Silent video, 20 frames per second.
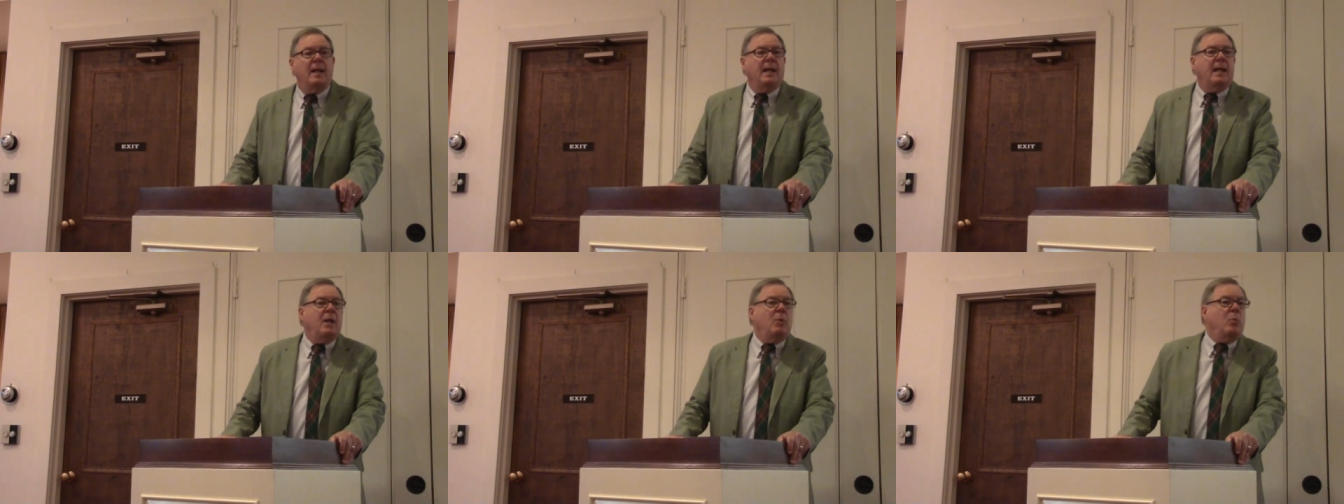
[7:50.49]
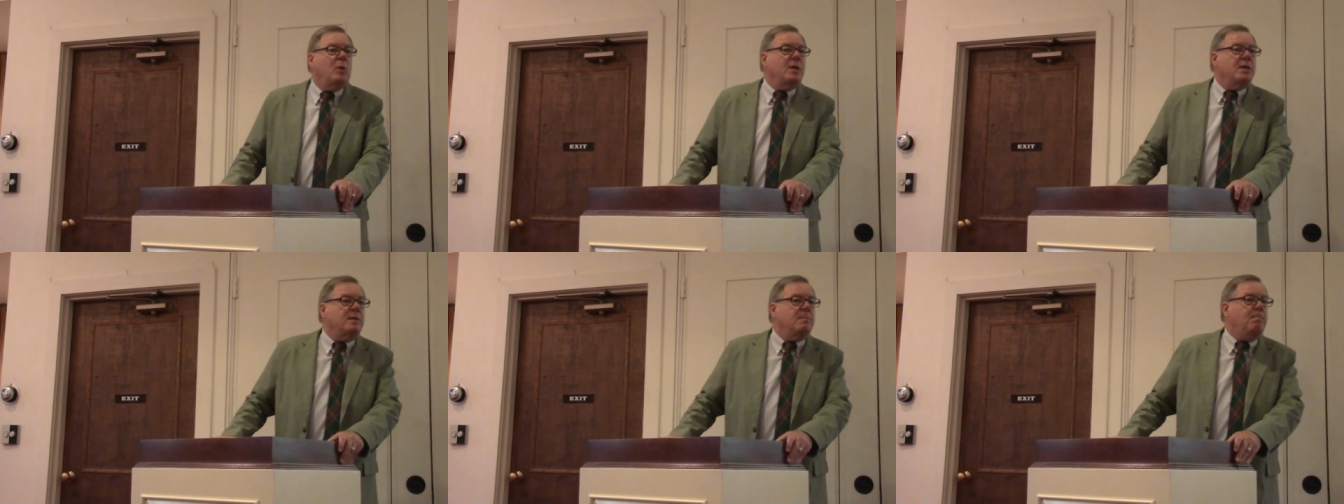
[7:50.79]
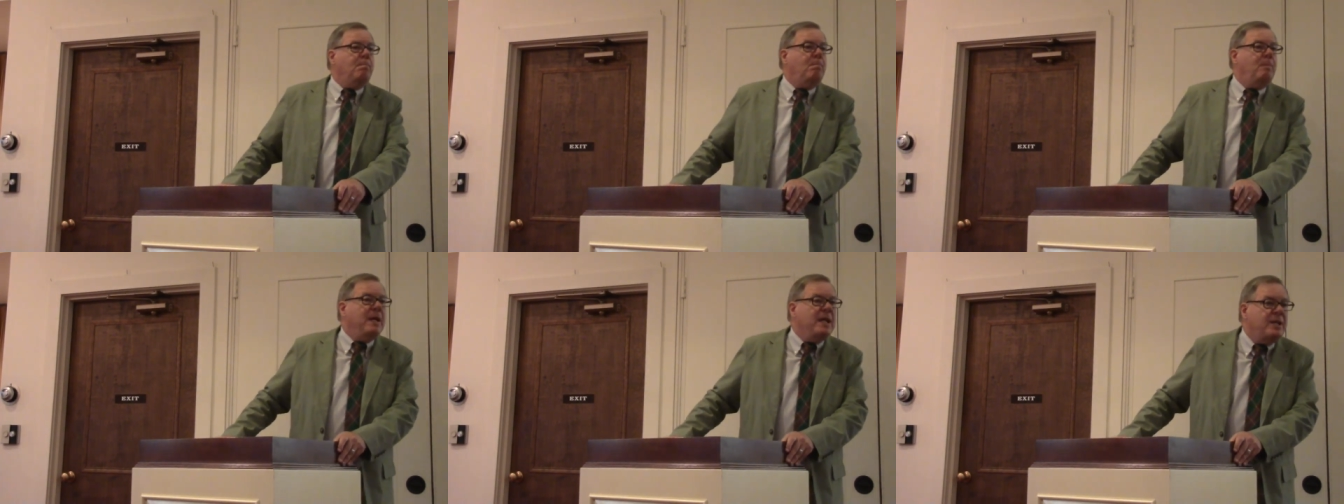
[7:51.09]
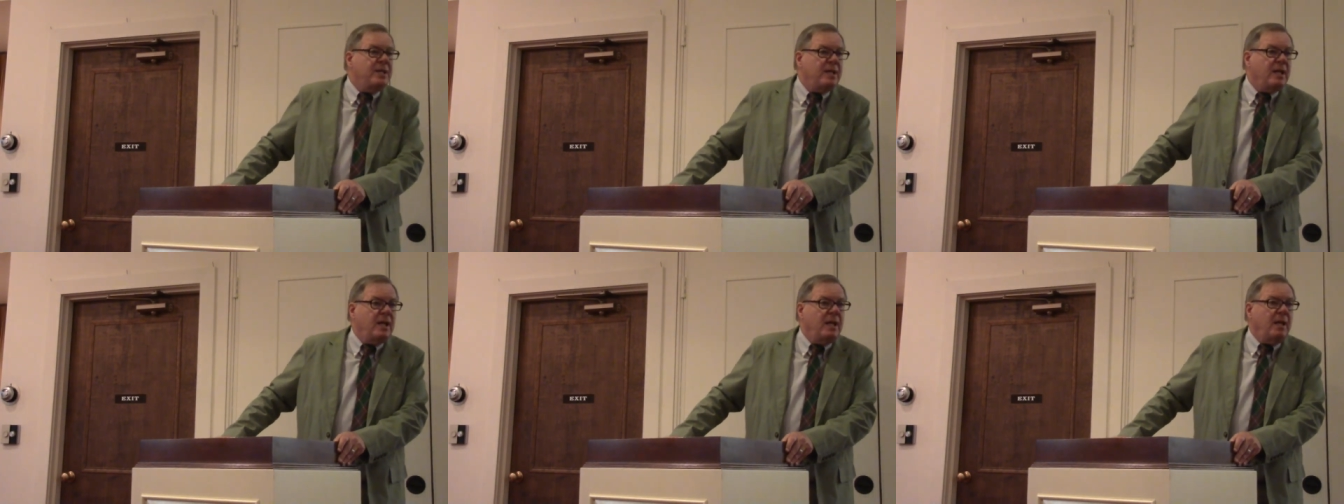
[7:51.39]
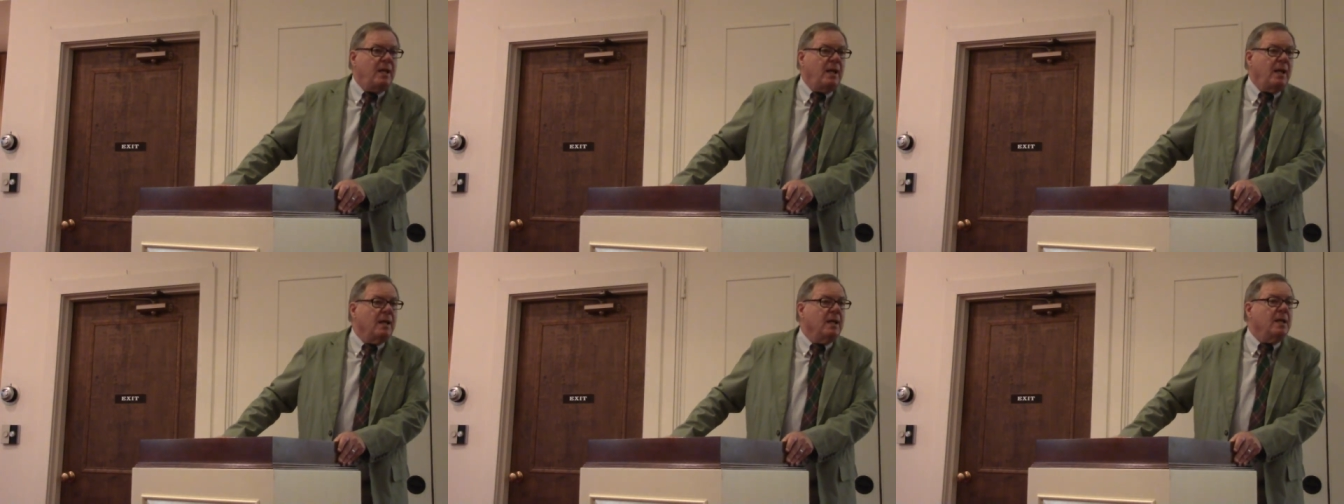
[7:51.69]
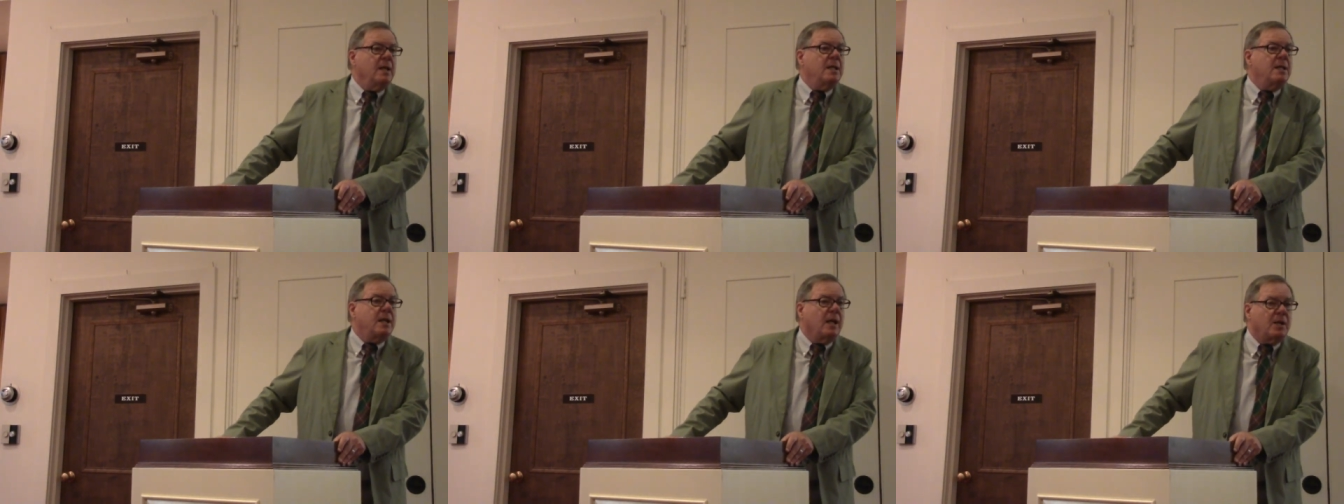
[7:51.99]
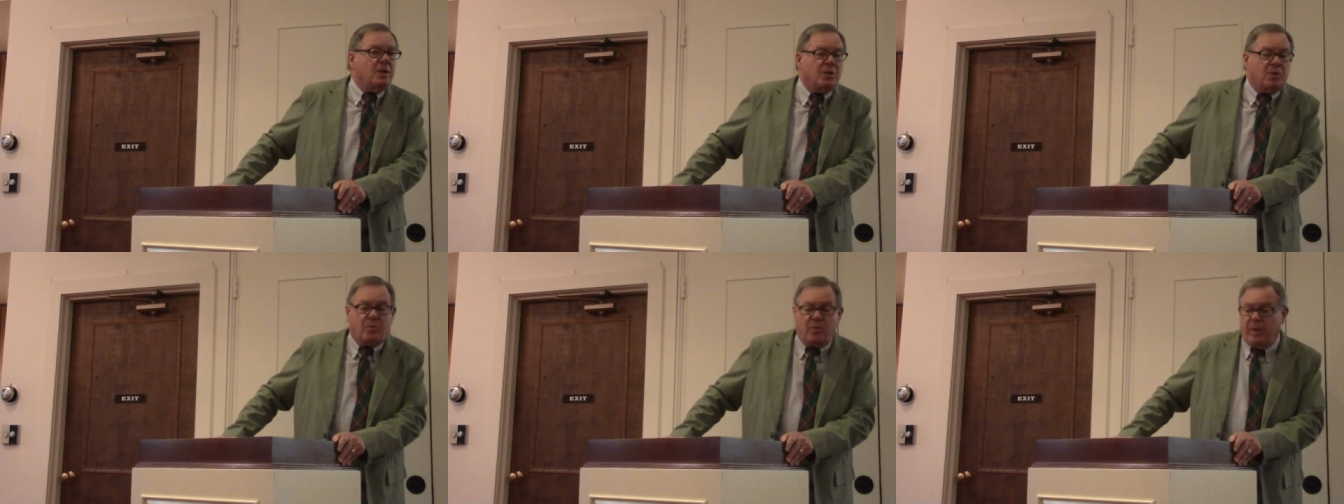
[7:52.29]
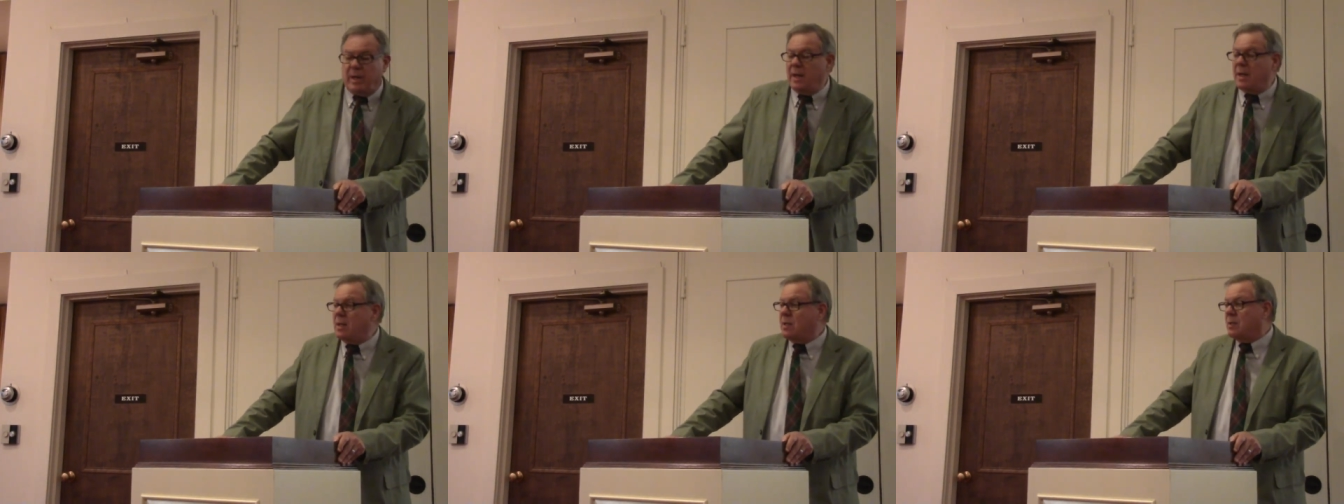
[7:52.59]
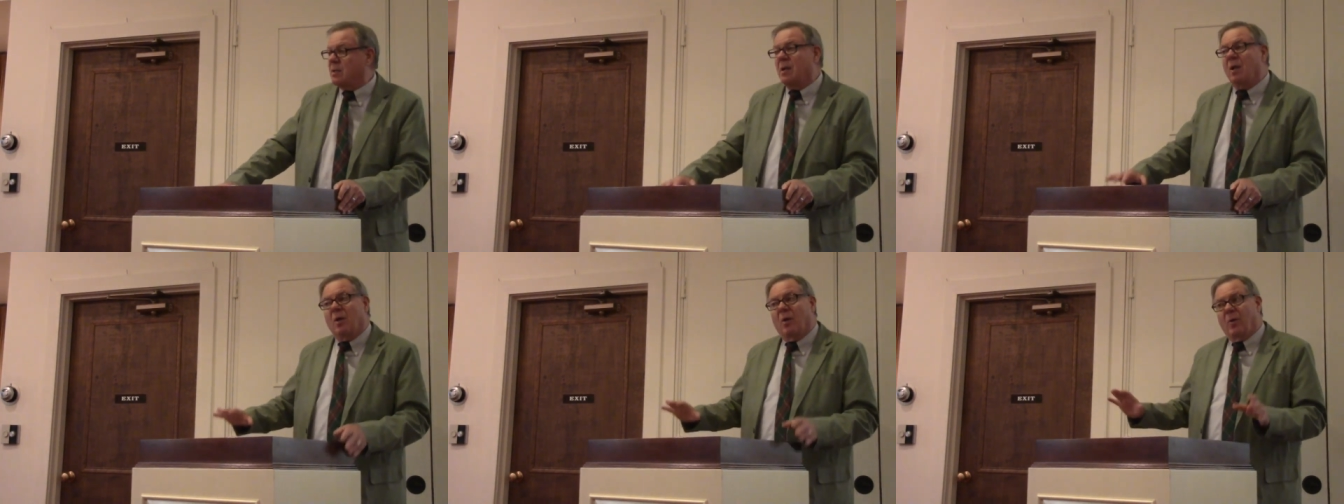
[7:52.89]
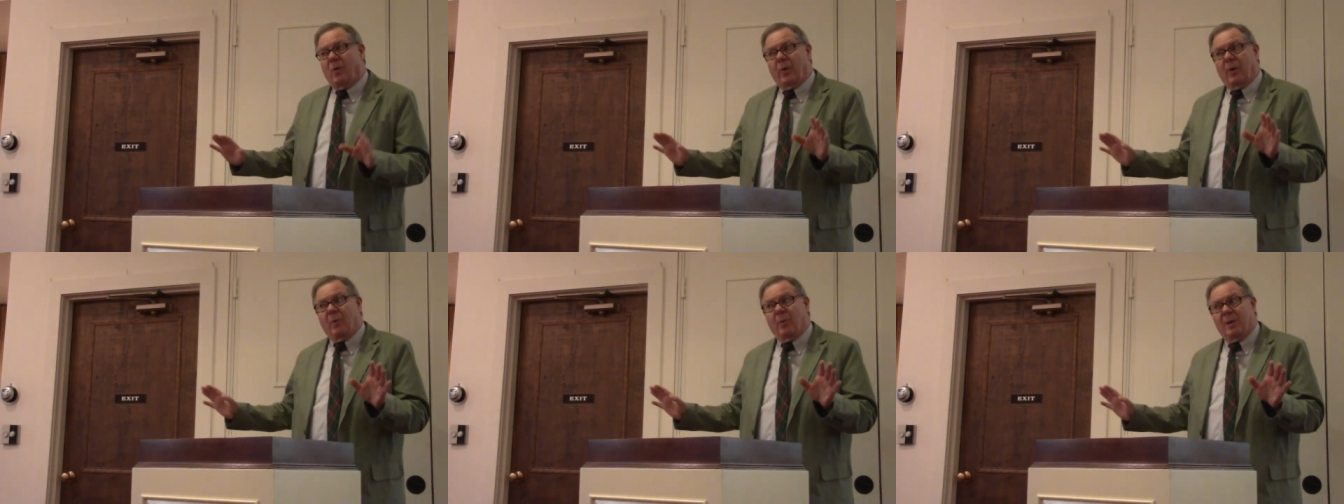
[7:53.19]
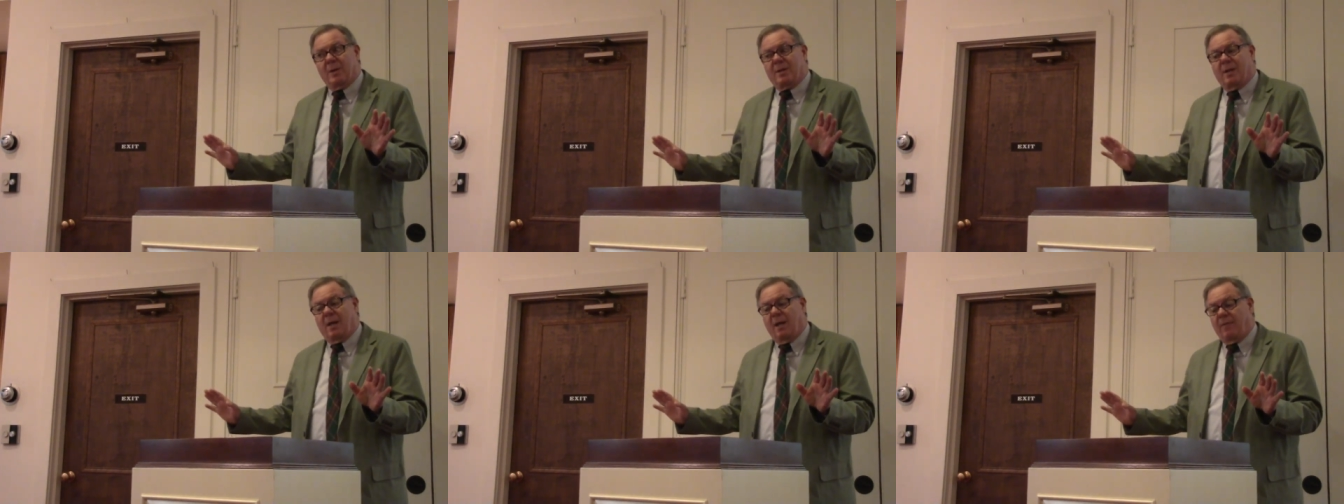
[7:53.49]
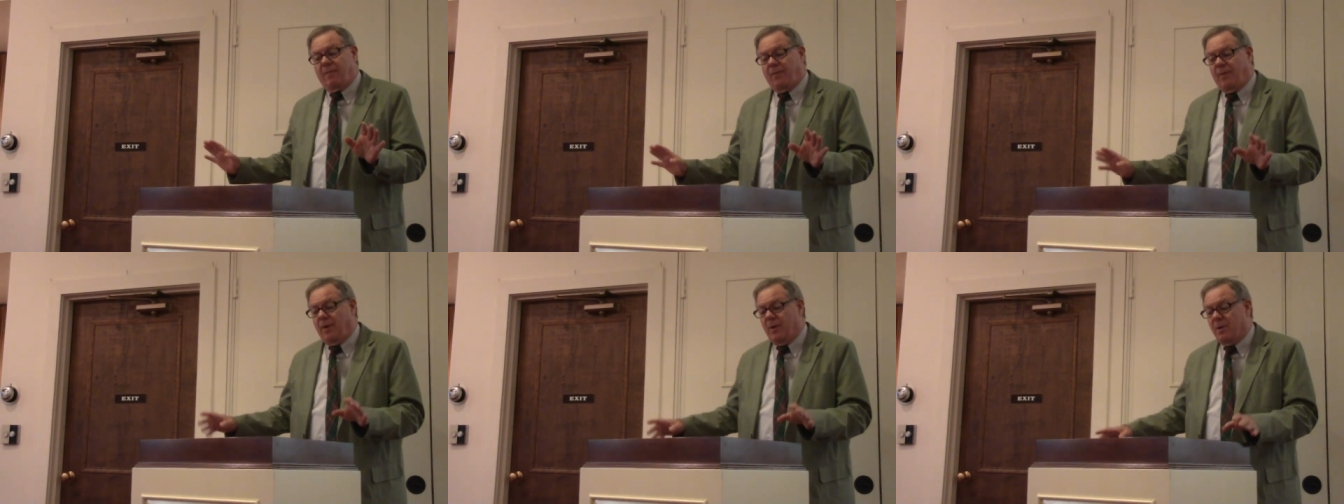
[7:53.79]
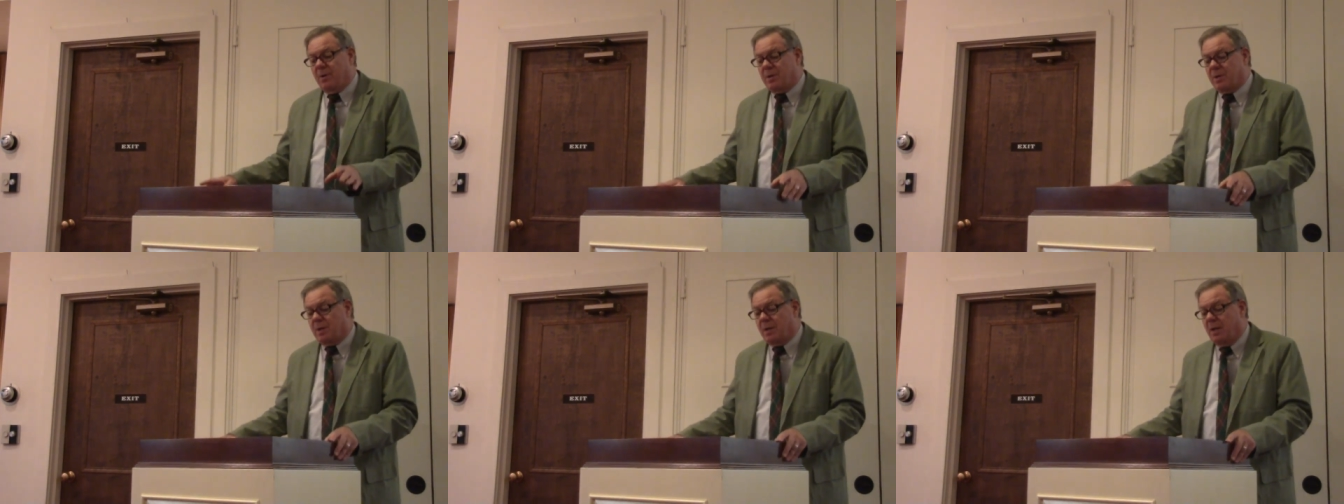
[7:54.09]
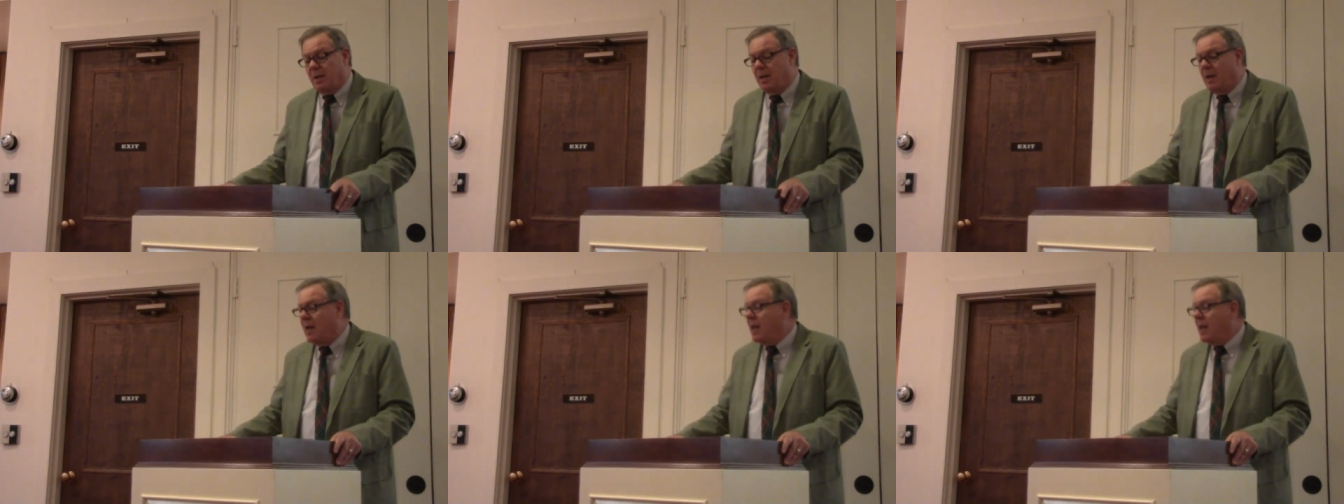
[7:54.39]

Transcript: he was busy, industrious, although he wasn't at first,